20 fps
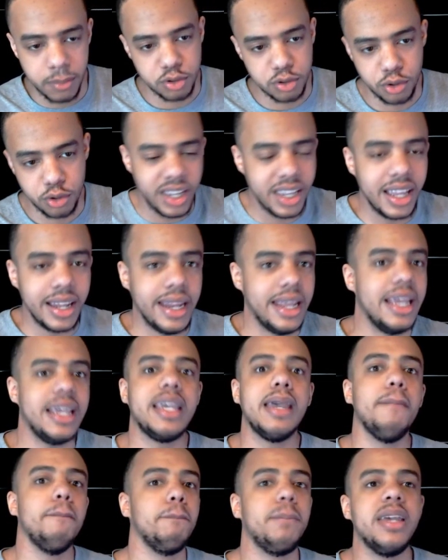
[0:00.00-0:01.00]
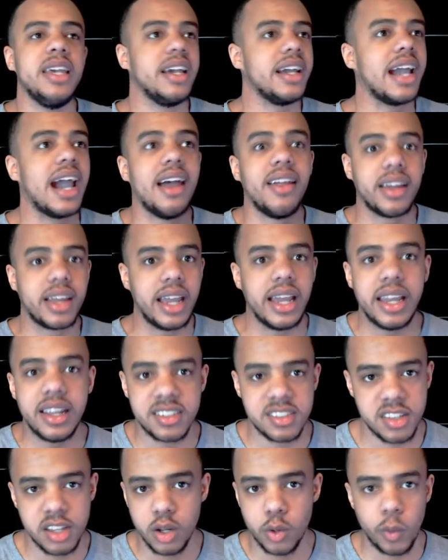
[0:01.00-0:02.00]
So he can be a guy that can get
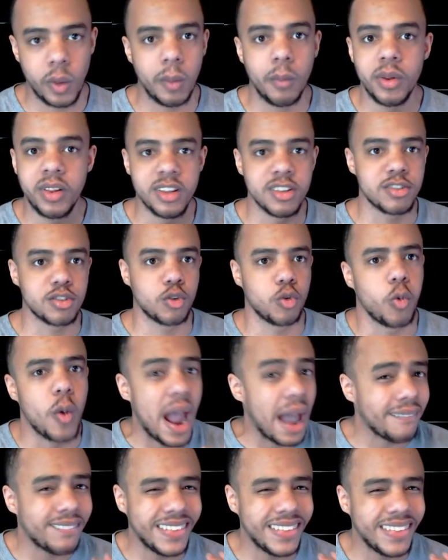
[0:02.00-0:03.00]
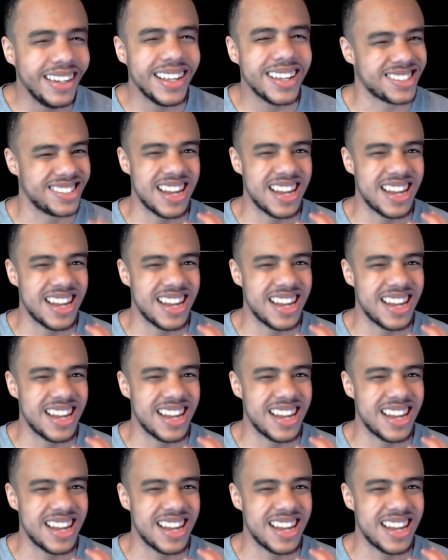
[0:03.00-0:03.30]
to the rim with this craftiness,